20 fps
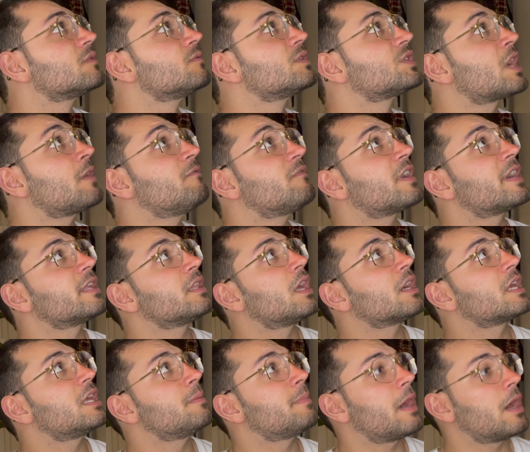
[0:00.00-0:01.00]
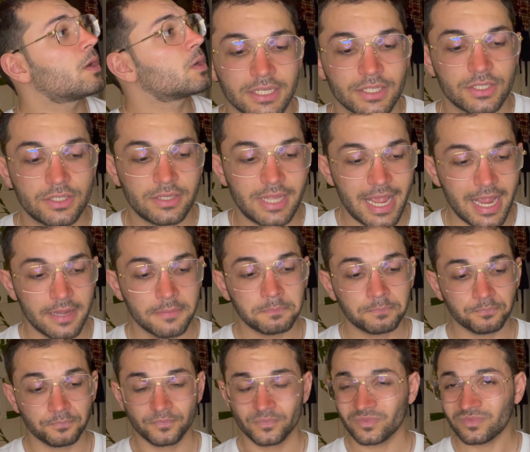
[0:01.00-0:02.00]
I'm very lucky about. Today,
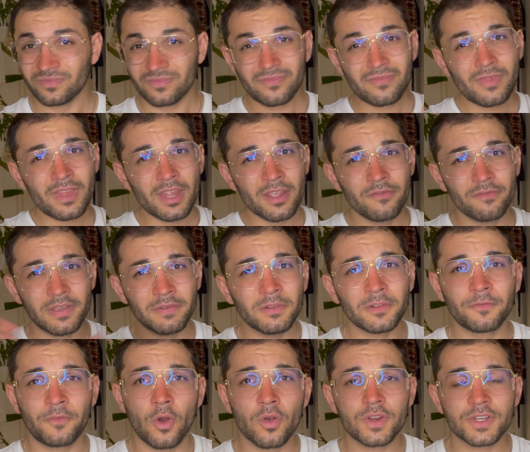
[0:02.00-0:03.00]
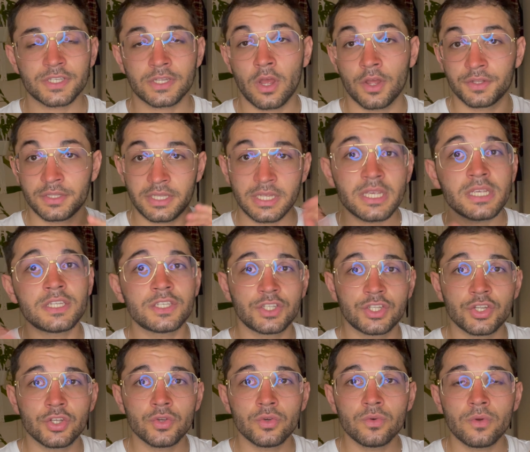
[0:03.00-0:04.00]
we will focus on these
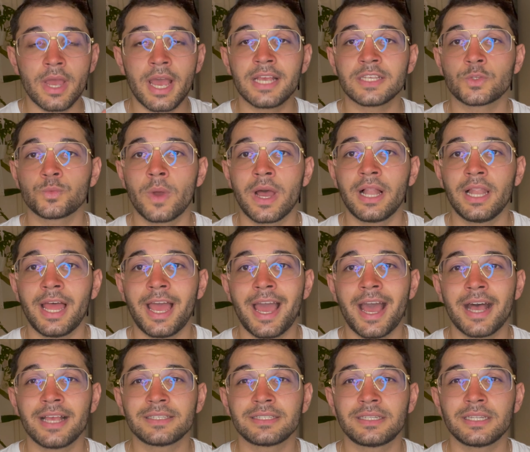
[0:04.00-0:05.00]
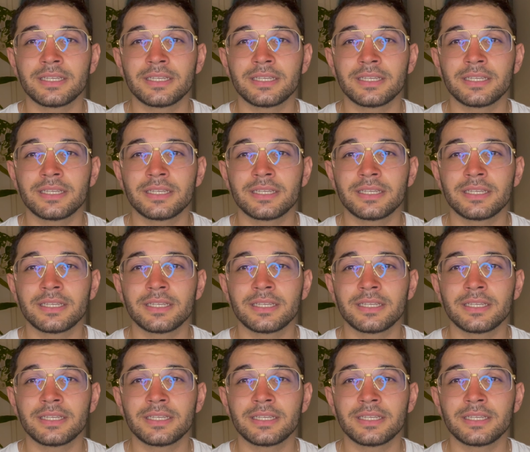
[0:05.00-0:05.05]
two as well as the